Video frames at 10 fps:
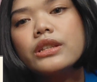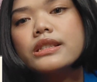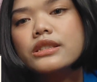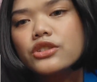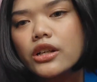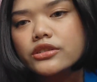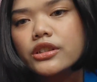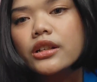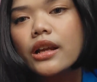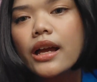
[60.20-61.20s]
the
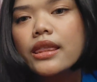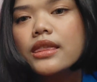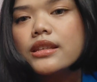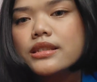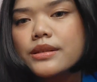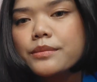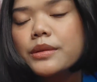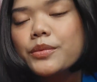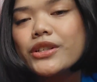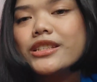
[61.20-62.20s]
structure at the
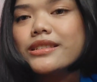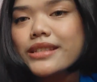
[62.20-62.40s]
simple present